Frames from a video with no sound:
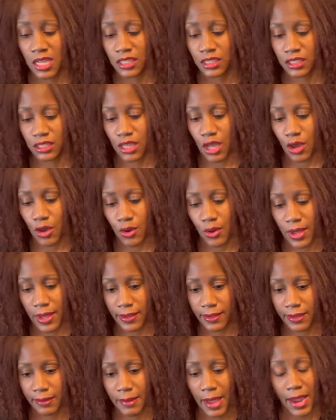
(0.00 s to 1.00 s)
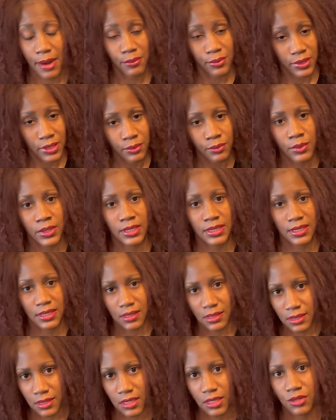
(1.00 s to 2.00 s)
So I really was
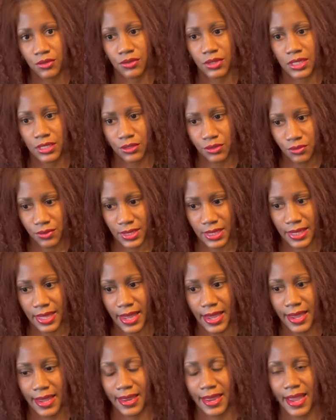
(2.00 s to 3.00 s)
considering doing that.